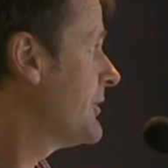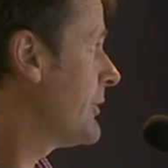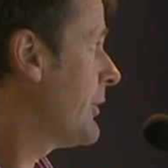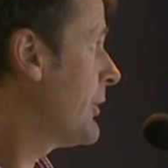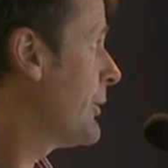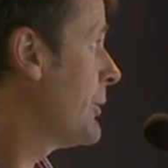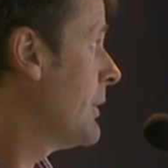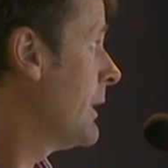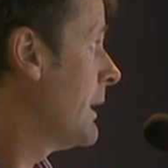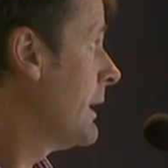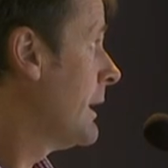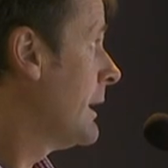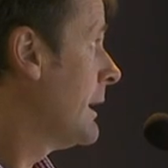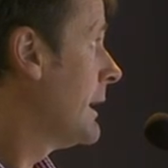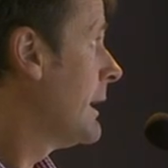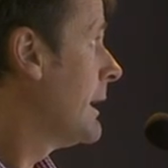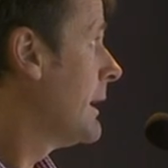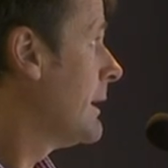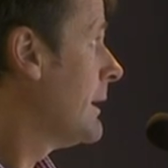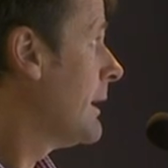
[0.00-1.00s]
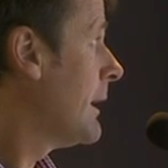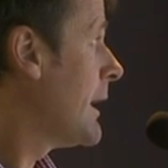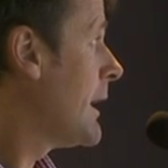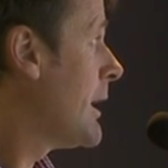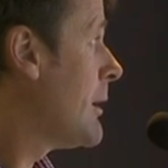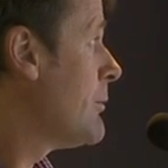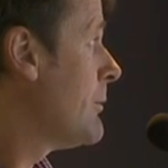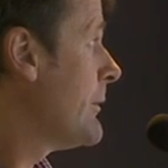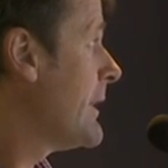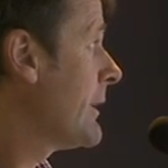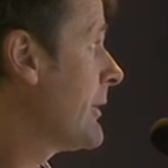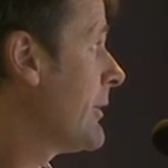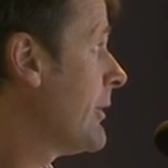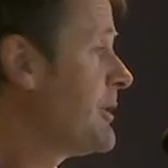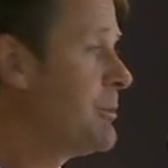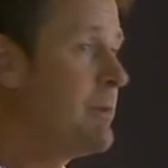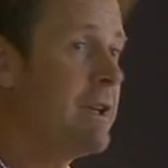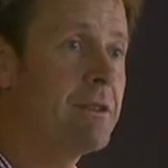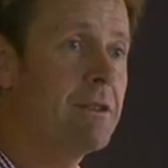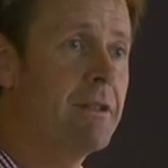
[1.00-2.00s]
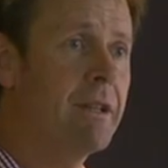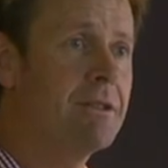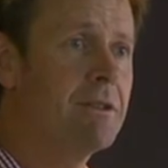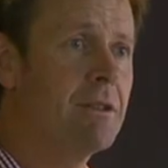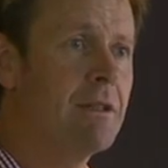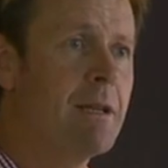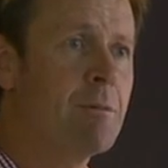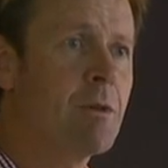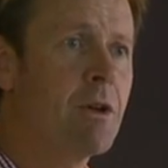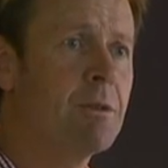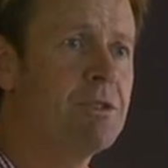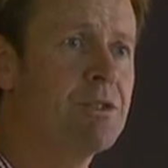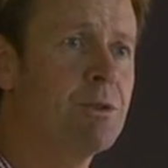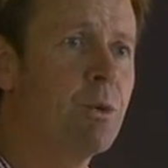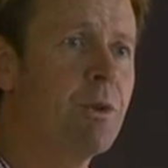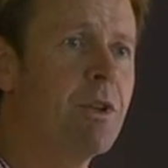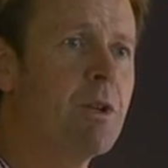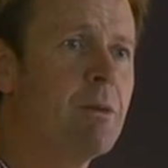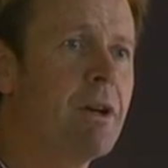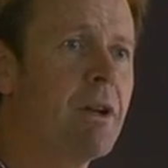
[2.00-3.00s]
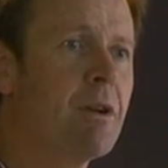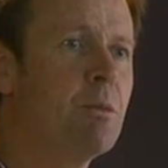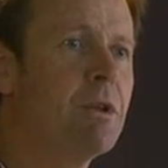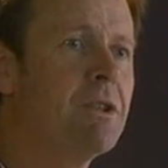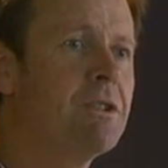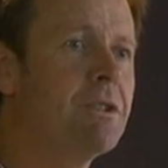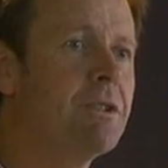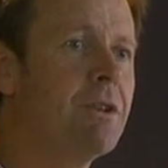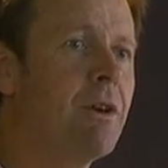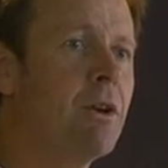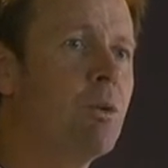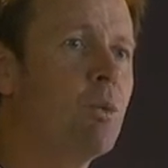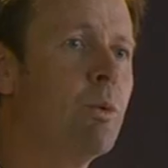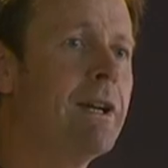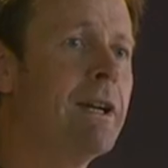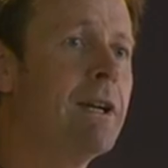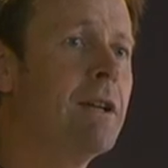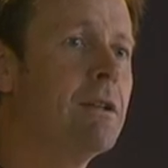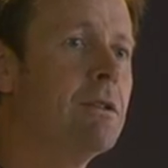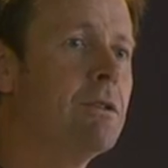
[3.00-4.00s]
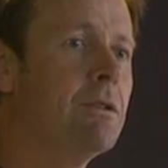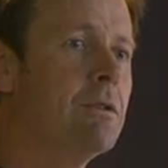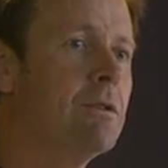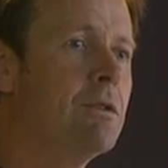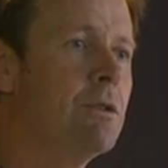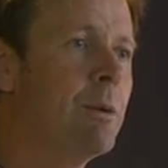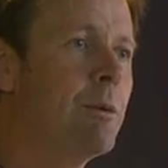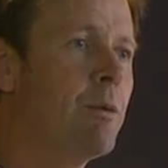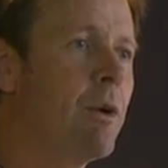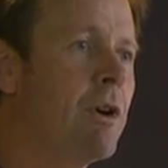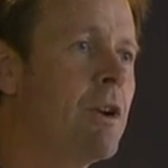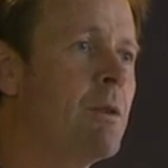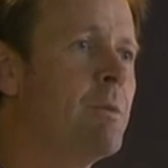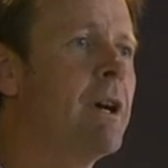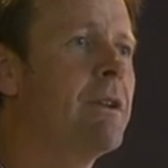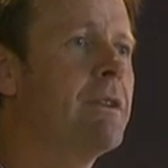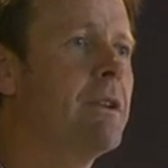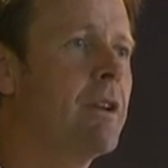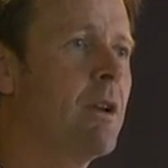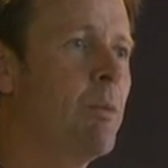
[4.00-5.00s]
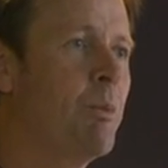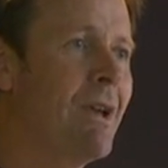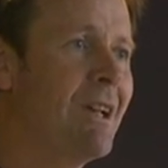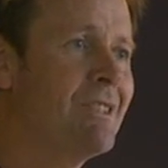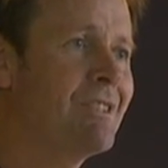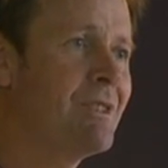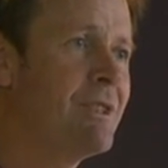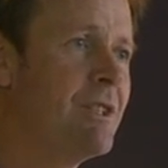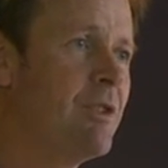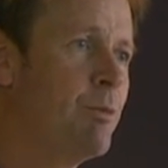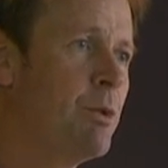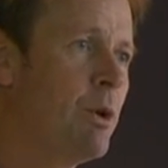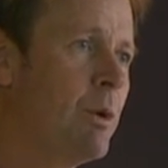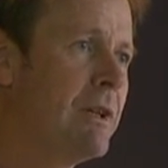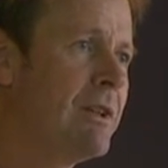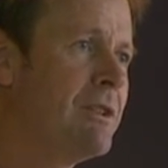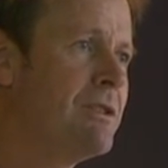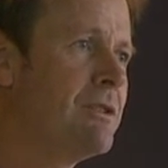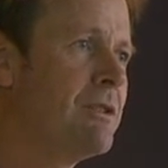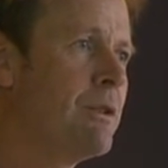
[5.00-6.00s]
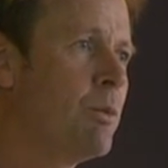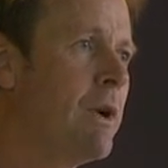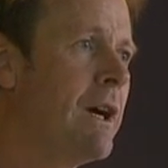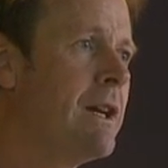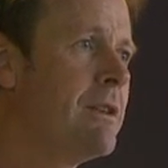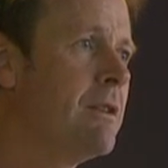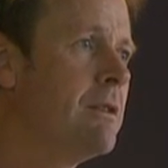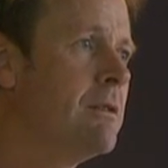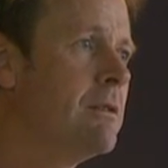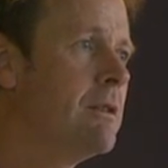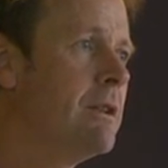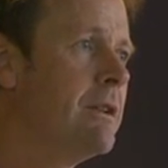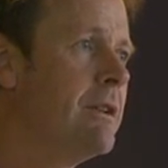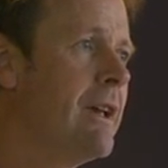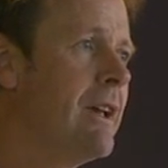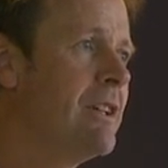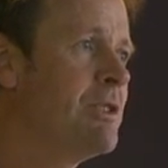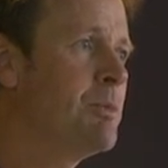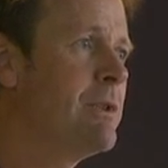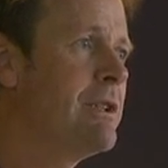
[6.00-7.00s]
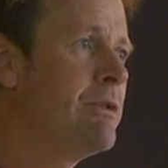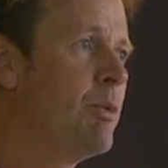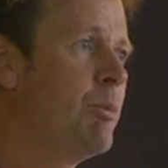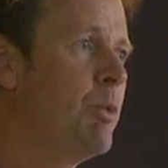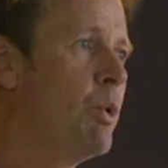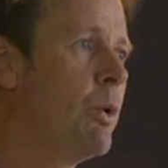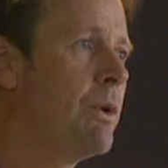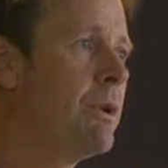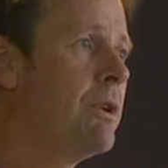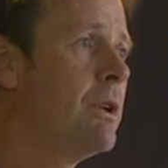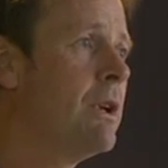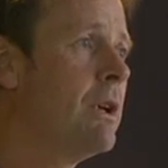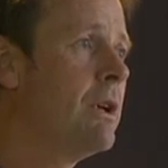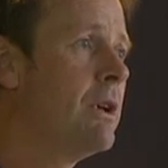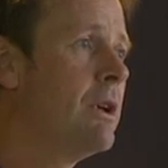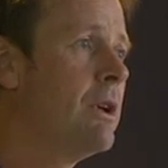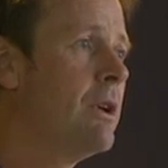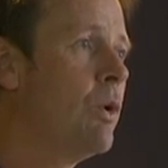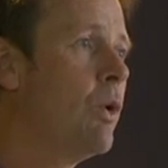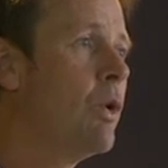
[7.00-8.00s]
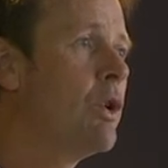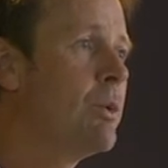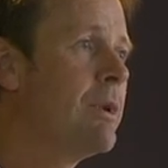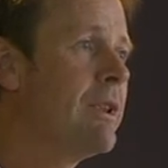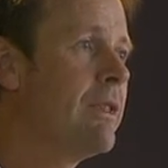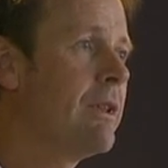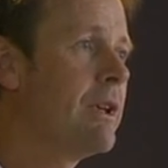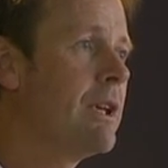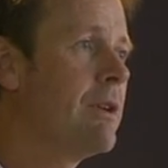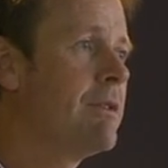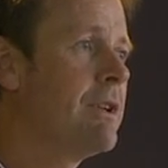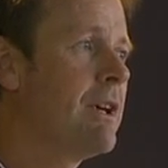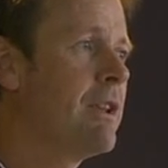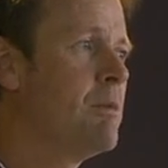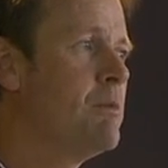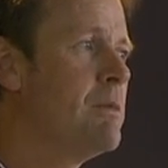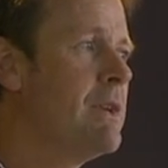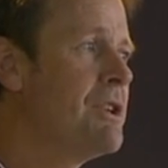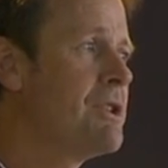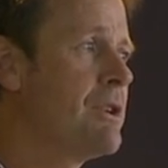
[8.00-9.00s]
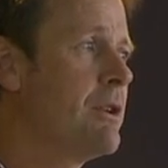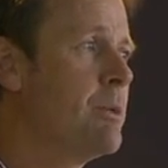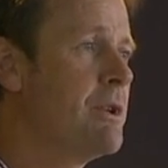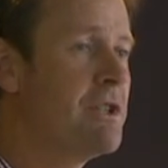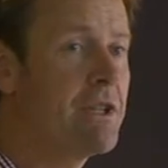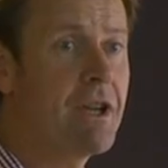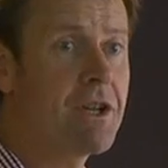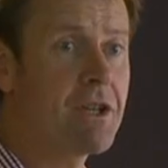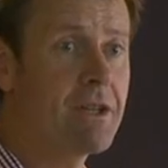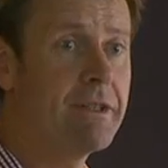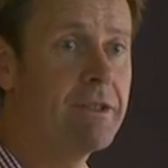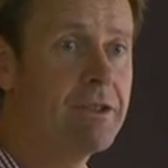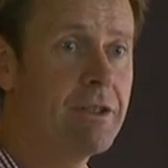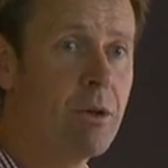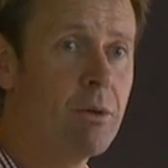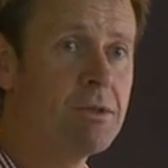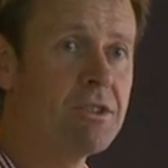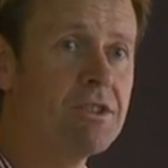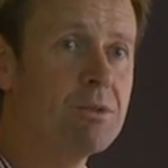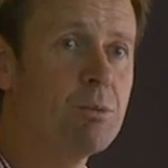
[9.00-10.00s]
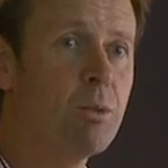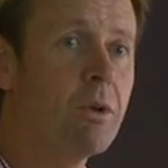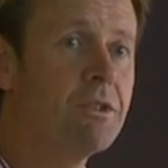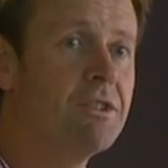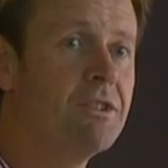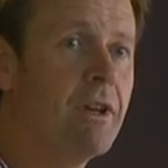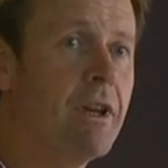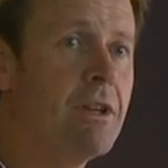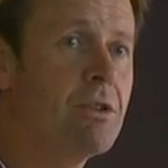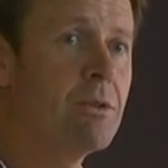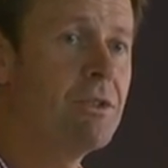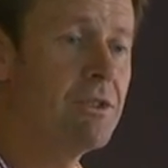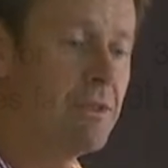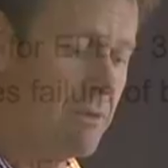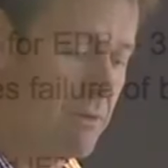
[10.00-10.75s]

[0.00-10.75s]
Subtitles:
so that goes back to that dilemma I was talking about a minute ago, where do we worry about the capacity of buildings in the way that it has been reported, or do we think of another measure which actually tells us what's dangerous